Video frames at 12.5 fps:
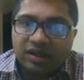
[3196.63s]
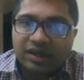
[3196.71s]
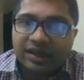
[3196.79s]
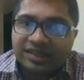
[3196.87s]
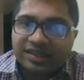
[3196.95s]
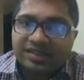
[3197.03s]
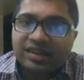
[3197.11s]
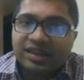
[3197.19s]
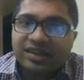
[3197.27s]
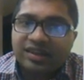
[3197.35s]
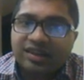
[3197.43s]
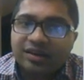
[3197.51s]

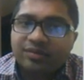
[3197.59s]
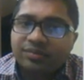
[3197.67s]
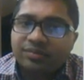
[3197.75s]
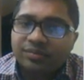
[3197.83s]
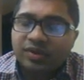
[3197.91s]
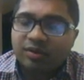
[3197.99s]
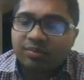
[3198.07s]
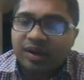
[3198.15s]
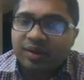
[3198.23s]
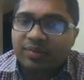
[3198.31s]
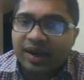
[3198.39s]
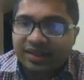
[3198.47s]
income
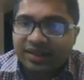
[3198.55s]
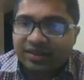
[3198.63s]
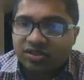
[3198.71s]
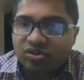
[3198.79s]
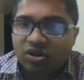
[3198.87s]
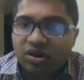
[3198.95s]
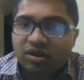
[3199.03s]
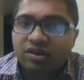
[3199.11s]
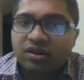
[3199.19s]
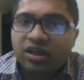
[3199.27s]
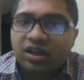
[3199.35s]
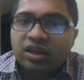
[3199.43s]
by buying the
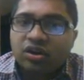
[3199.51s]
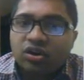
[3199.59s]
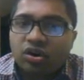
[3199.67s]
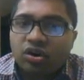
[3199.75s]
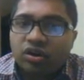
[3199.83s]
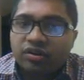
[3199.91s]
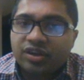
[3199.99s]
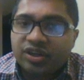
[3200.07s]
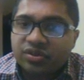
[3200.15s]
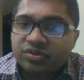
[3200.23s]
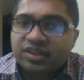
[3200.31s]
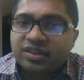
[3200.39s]
stock or
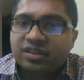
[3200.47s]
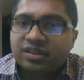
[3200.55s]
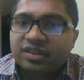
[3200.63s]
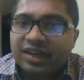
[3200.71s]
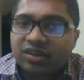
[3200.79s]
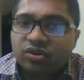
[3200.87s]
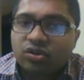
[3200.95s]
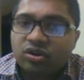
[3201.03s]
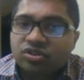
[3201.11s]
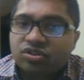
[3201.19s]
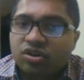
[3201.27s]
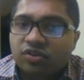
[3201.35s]
reducing the net
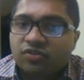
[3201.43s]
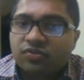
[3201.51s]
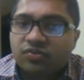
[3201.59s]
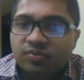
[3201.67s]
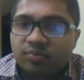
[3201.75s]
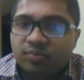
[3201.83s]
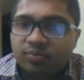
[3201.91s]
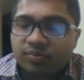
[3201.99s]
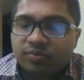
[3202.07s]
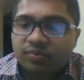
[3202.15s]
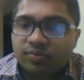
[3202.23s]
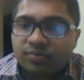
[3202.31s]
cost of
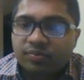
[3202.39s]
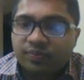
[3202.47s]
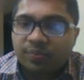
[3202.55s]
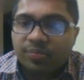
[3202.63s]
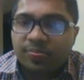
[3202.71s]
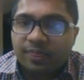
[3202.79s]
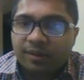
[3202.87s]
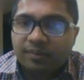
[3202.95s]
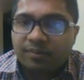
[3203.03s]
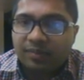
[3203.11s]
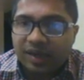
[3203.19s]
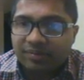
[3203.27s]

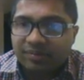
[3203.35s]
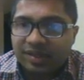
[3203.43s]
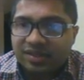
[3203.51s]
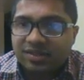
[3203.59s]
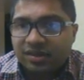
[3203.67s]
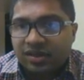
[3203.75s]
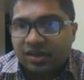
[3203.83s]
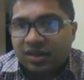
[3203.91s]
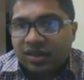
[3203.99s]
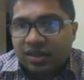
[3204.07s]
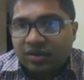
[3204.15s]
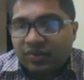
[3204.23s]
money. Means
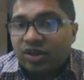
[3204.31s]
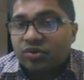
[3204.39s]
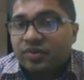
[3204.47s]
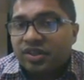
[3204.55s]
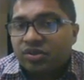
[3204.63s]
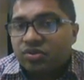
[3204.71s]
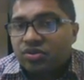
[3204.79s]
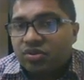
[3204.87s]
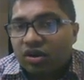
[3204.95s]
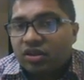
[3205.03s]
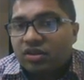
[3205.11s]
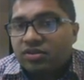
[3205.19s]
why do we use
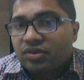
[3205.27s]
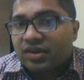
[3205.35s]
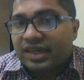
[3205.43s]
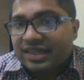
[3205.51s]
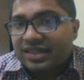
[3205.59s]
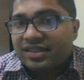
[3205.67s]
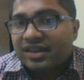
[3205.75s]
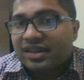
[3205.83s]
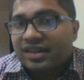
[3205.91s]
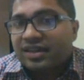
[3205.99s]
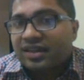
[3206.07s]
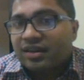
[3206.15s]
call? So additional
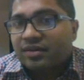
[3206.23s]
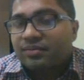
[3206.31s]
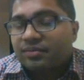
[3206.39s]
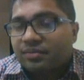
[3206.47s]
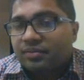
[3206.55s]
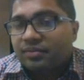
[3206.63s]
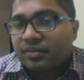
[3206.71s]
income